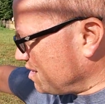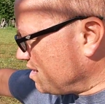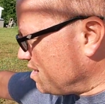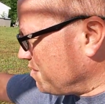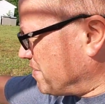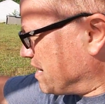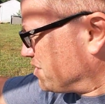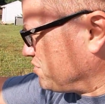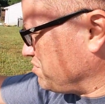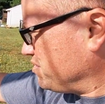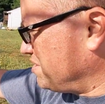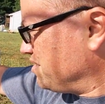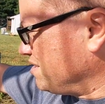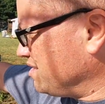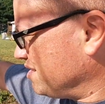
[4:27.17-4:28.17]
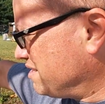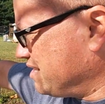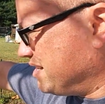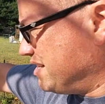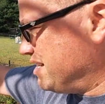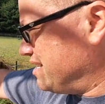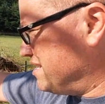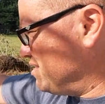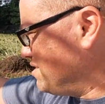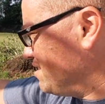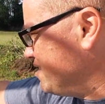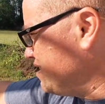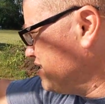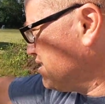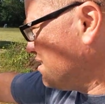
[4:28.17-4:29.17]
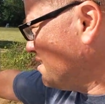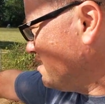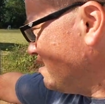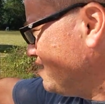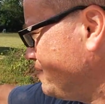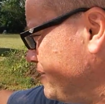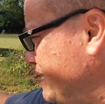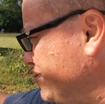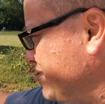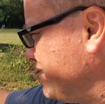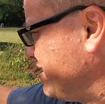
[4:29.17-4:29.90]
actually dig into this a little bit.